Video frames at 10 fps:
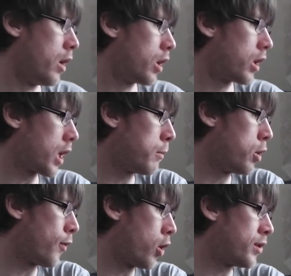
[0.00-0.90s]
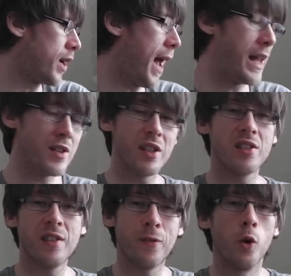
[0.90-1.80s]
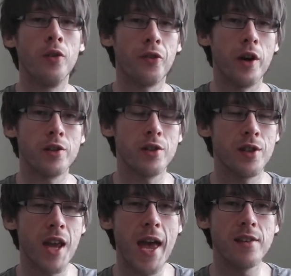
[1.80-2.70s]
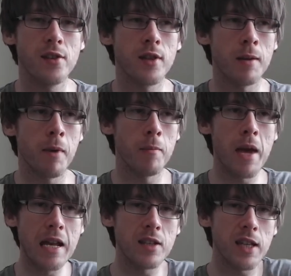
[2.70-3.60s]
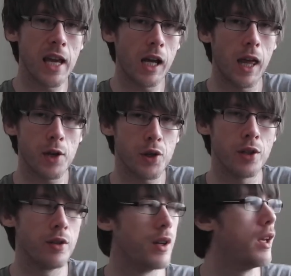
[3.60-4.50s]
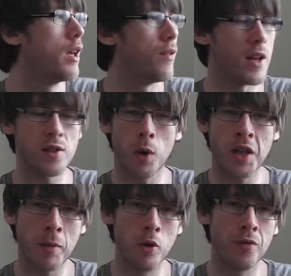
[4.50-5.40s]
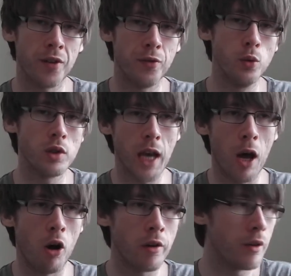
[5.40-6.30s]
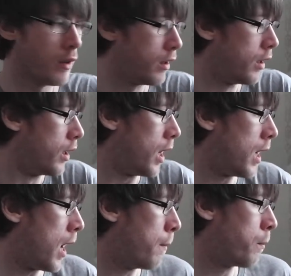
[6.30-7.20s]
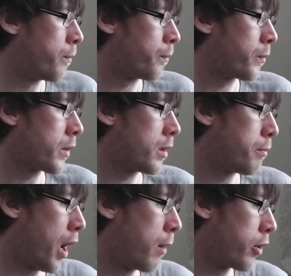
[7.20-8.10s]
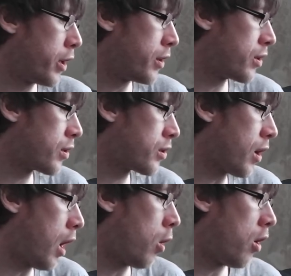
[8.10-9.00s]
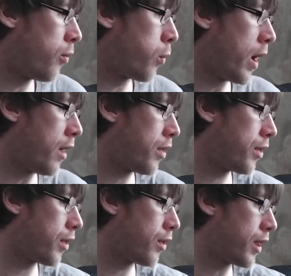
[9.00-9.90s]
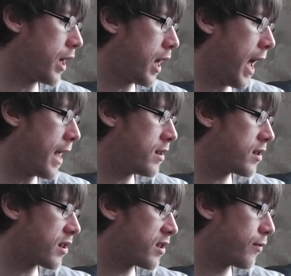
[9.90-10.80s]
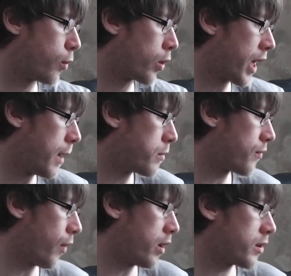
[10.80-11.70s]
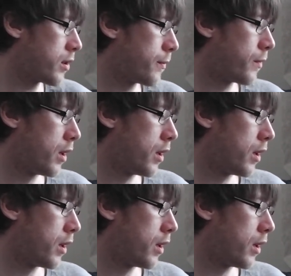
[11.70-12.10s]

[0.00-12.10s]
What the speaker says: I'm going to move on to N64 first, because the NES is like my mainstay collection. That's the one that I'm going for a full set on. But I'm going to start off with the N64 games first.